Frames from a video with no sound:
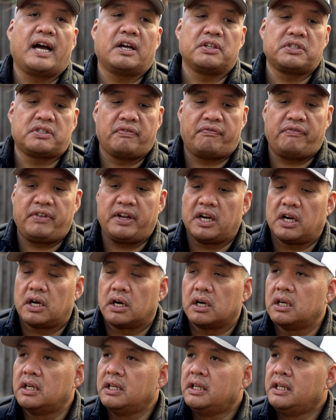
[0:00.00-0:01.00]
how
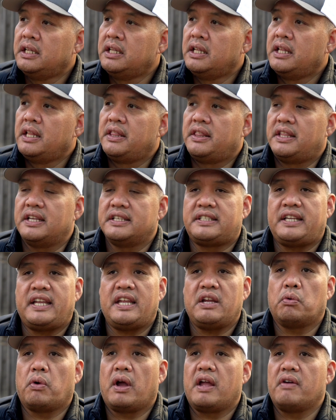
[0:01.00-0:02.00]
severe this
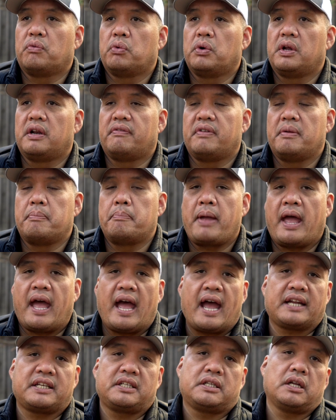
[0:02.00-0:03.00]
heat wave would have
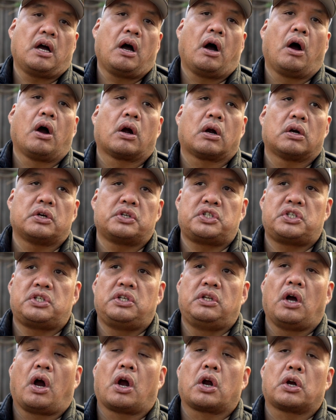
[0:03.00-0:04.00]
impacted our
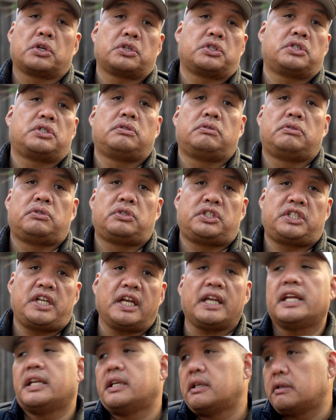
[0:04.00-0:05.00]

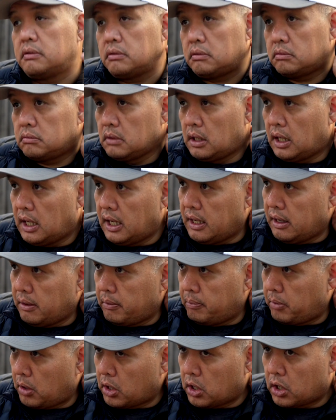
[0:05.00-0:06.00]
chicken
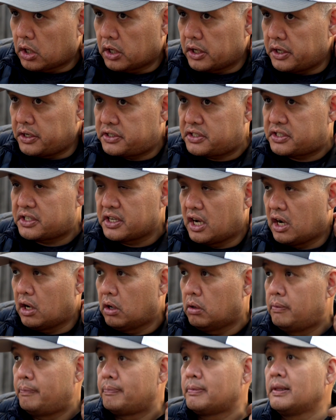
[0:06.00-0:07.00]
herd.
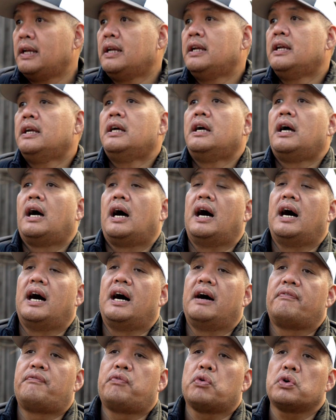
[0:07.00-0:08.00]
So
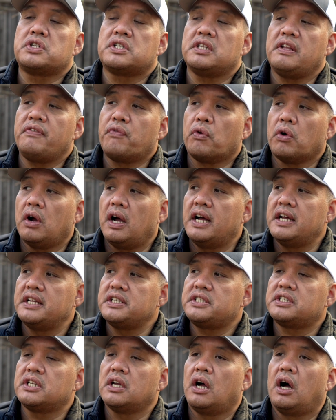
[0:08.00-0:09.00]
fortunately for
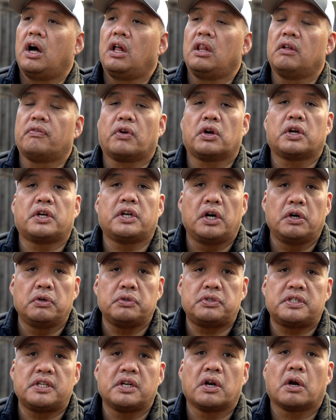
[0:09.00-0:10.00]
us, all of our
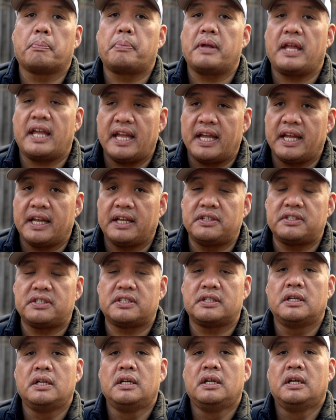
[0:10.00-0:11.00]
goats and our pigs